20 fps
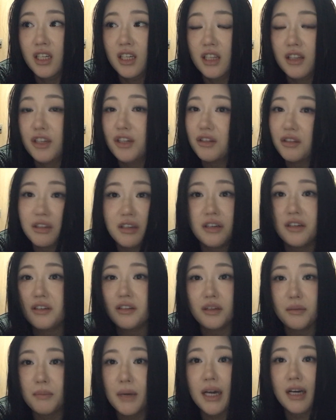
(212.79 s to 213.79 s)
They're
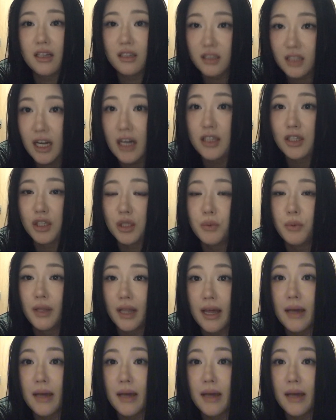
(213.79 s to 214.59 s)
literally medical doctors with